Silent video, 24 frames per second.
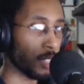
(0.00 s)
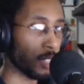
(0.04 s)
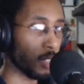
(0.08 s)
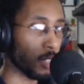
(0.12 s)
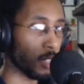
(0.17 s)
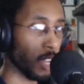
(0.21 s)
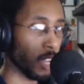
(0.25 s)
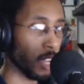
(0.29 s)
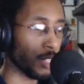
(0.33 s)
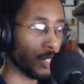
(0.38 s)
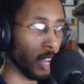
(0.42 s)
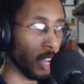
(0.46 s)

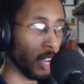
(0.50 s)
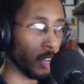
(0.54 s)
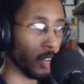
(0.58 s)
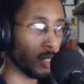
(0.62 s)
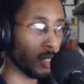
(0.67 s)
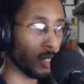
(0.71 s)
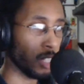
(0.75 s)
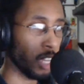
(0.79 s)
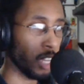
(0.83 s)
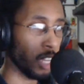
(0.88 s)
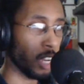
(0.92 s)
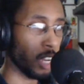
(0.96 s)
so see, I
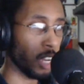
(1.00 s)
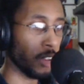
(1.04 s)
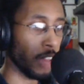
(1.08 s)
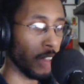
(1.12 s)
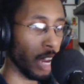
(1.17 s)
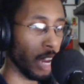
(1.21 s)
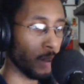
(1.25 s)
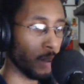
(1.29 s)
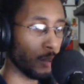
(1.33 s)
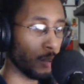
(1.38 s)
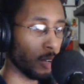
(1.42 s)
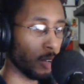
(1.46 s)
couldn't get into
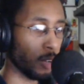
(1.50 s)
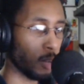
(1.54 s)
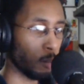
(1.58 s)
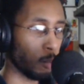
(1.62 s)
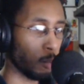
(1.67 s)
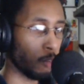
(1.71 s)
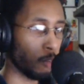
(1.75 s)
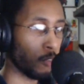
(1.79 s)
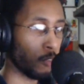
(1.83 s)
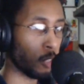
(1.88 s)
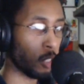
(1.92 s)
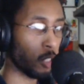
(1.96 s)
that one.
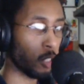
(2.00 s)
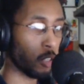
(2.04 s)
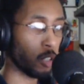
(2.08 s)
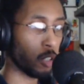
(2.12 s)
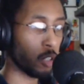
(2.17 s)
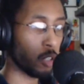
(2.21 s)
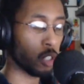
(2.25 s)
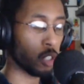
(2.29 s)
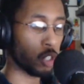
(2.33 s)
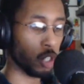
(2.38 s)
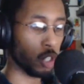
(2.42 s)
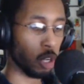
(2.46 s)
Perfectly good
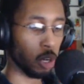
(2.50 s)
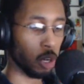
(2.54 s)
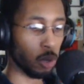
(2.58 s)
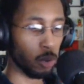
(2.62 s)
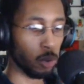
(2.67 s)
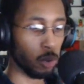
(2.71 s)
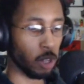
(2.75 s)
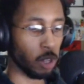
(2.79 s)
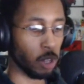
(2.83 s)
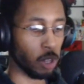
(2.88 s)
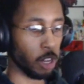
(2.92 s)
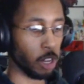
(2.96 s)
show,
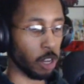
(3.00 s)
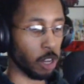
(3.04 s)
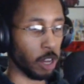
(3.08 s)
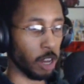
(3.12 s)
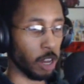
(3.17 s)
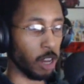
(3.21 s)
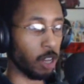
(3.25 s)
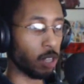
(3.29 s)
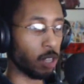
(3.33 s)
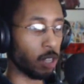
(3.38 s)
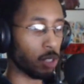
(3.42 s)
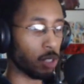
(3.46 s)

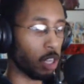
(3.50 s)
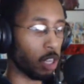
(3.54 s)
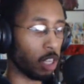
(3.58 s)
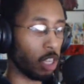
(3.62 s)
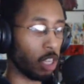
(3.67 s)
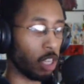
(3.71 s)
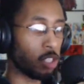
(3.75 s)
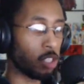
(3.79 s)
and it's like